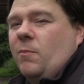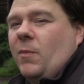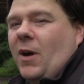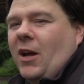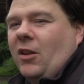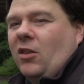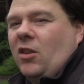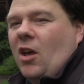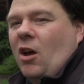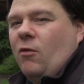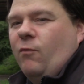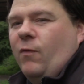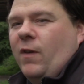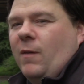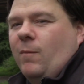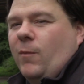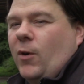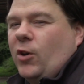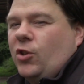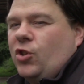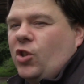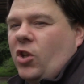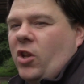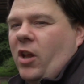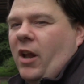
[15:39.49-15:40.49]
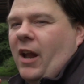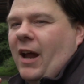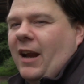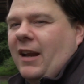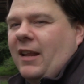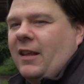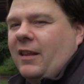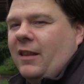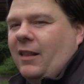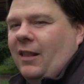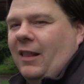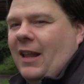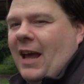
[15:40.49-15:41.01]
but I don't think much of the line
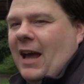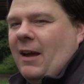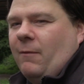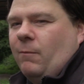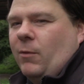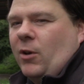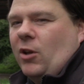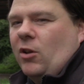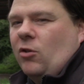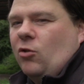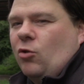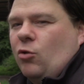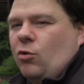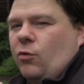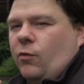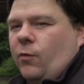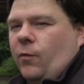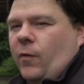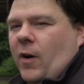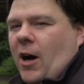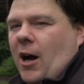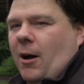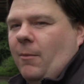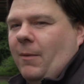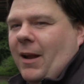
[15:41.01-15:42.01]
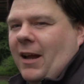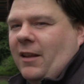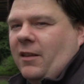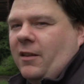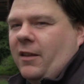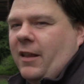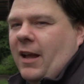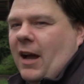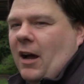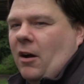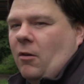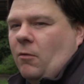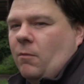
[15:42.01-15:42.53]
is left because it's all
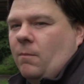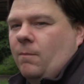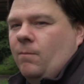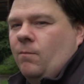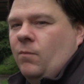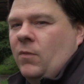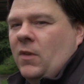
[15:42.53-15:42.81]
farmlands now.